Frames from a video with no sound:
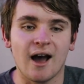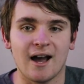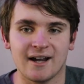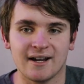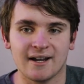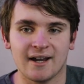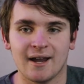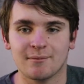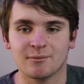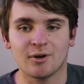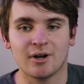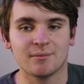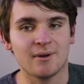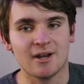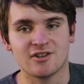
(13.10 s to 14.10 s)
I am
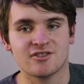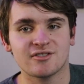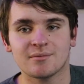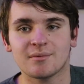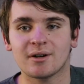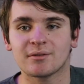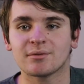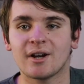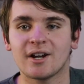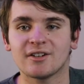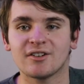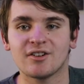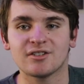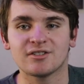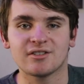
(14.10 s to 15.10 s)
quite passionate about
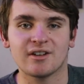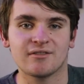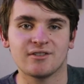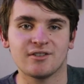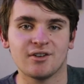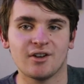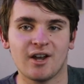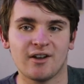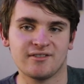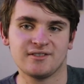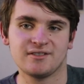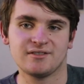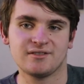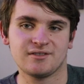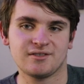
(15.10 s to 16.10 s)
rhinos, if you
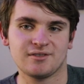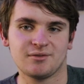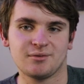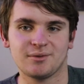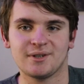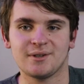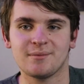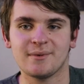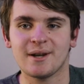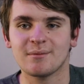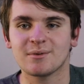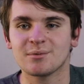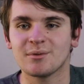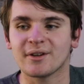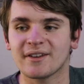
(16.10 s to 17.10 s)
haven't already been
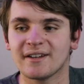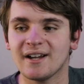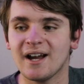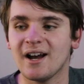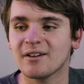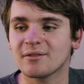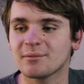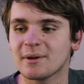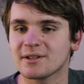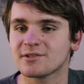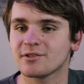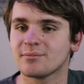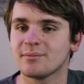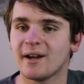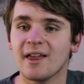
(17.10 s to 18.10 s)
able to work that out
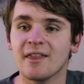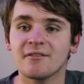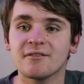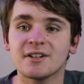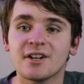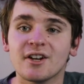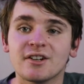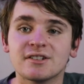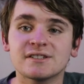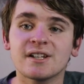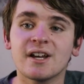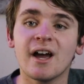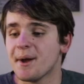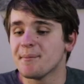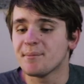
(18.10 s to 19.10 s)
based off my other
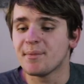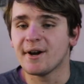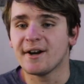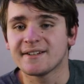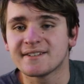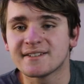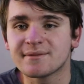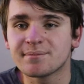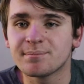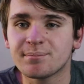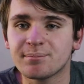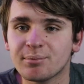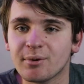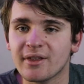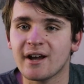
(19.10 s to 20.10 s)
videos. But
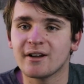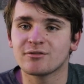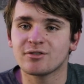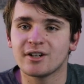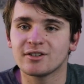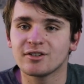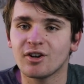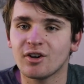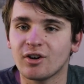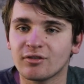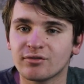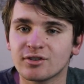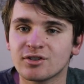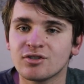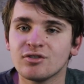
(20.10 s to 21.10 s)
without trying to go
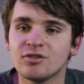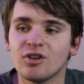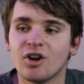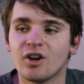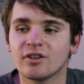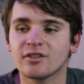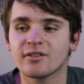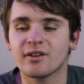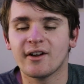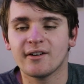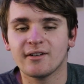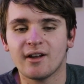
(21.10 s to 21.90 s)
on for too long,